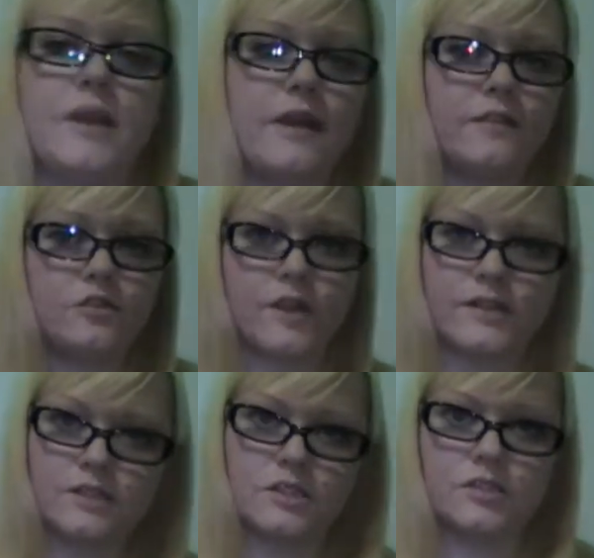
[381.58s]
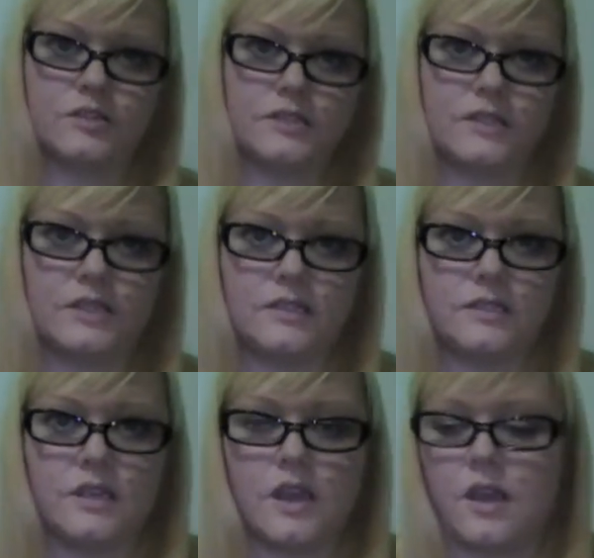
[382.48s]
had the Transitional
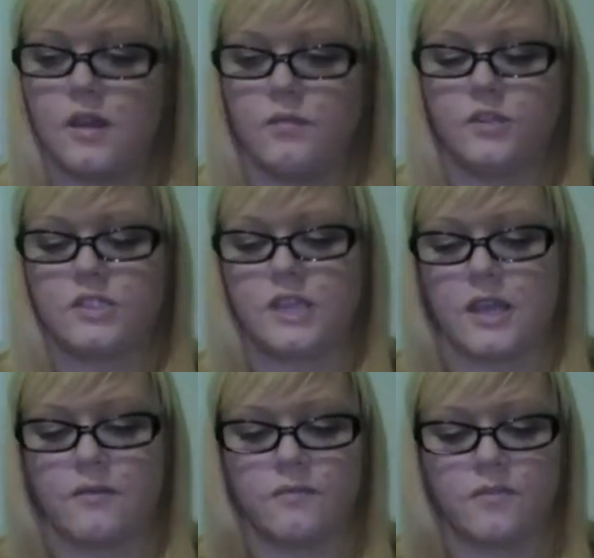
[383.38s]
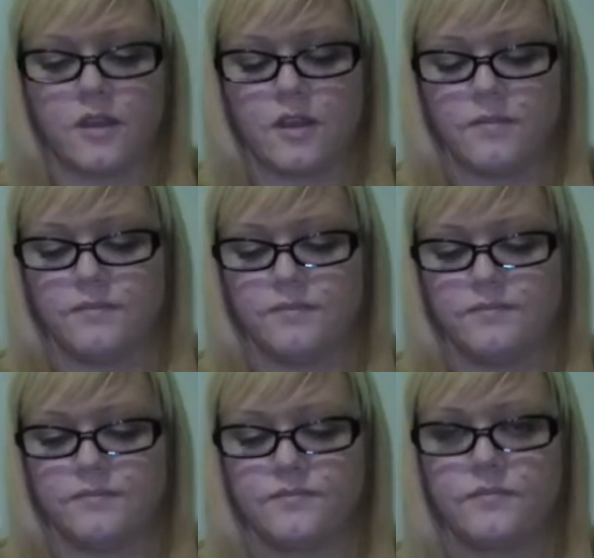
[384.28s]
Cds, which came from
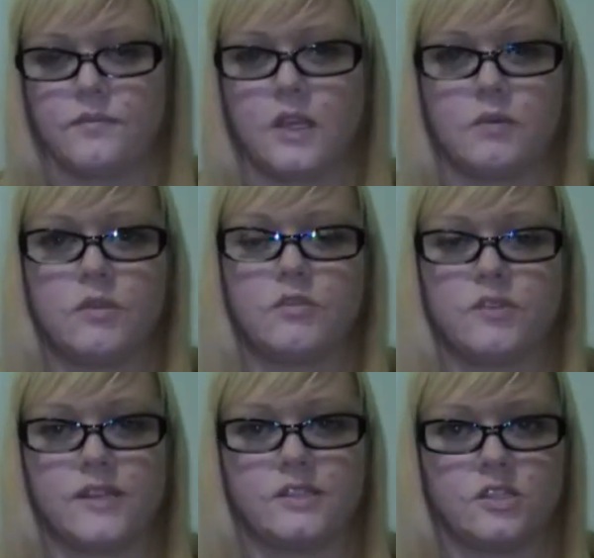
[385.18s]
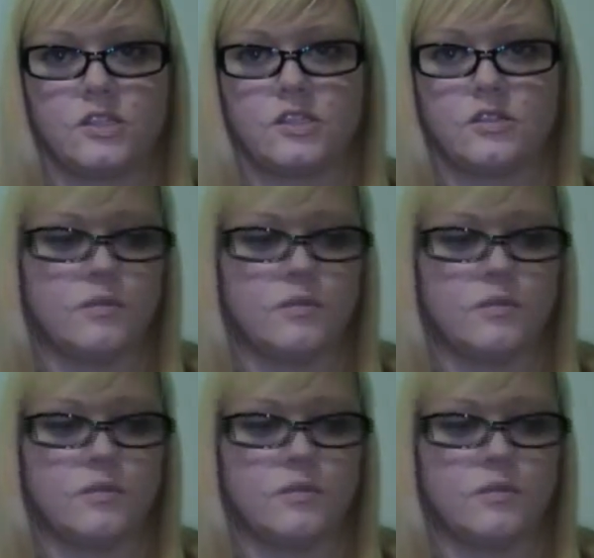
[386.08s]
like when they're transitioning to